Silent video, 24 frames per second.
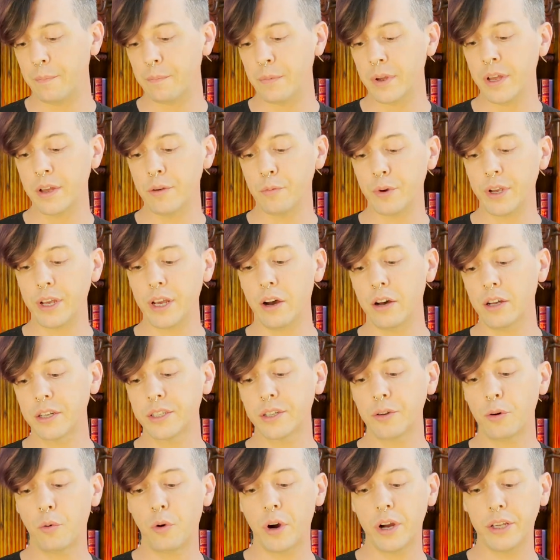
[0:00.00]
We
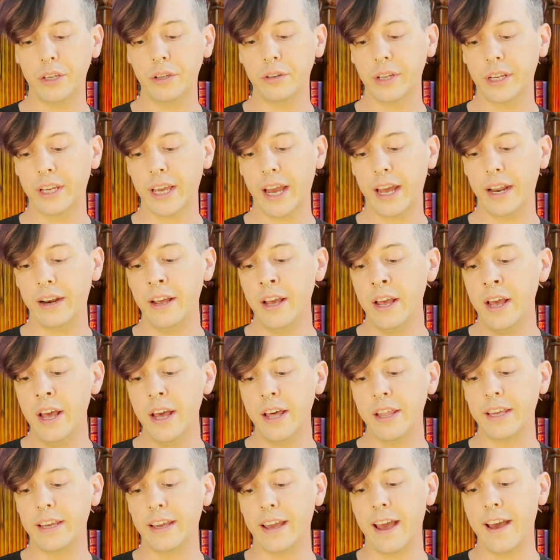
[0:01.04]
also want you to get the